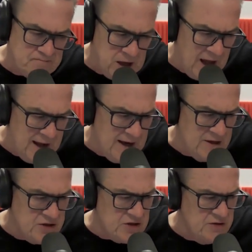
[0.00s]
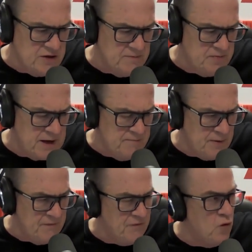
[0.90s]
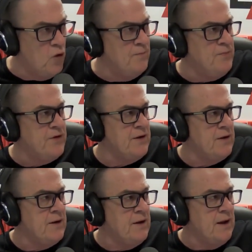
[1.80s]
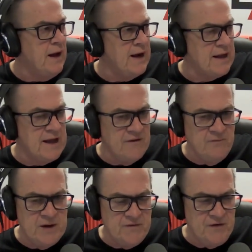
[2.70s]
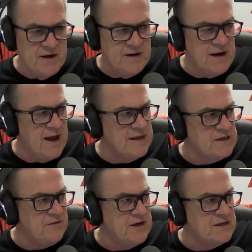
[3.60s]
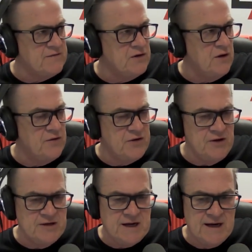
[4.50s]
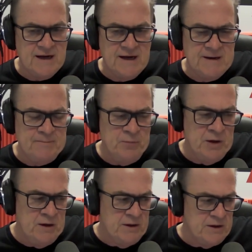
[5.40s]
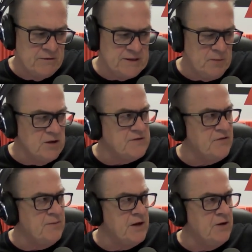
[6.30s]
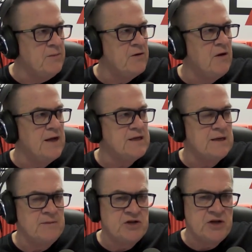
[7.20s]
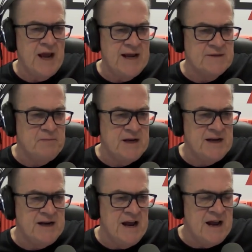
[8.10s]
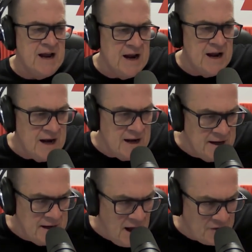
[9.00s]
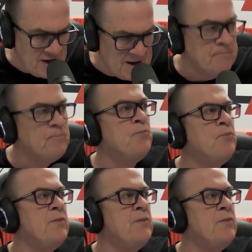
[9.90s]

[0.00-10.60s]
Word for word: this play due to be performed at a government funded arts festival on Thursday night, the response from the Human Rights Commission has been nothing,